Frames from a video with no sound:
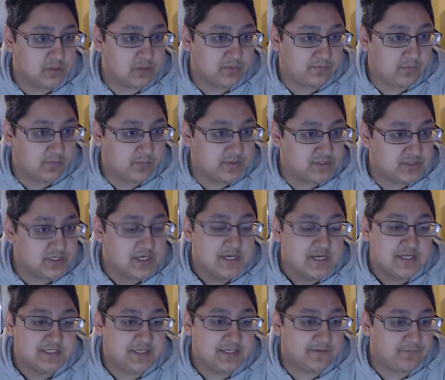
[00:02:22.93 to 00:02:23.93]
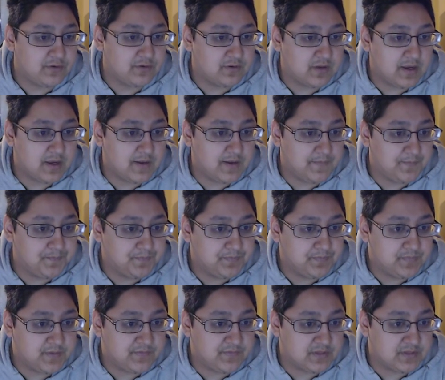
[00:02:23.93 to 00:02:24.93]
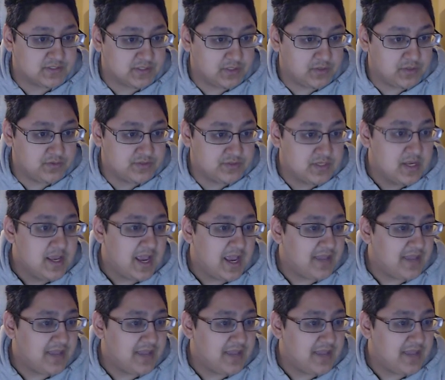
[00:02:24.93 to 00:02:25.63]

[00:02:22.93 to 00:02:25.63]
low performance, different um, different things you can use.